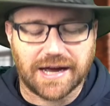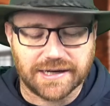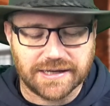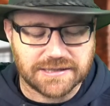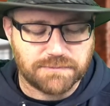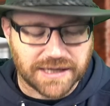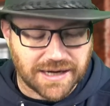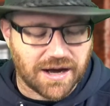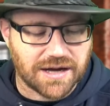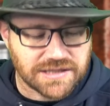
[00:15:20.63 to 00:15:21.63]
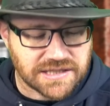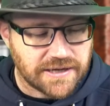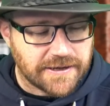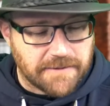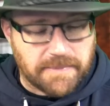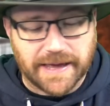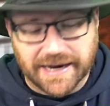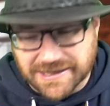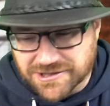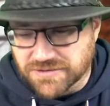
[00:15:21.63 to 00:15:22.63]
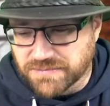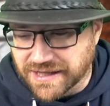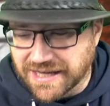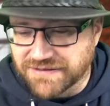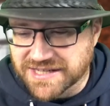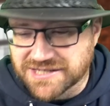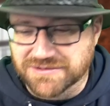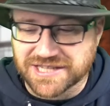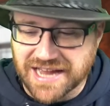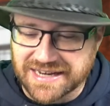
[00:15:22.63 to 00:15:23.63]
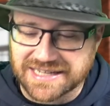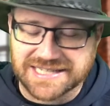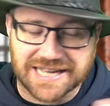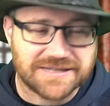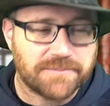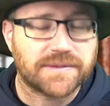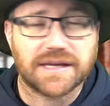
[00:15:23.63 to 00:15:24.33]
And it's because, and I do believe this to a certain extent,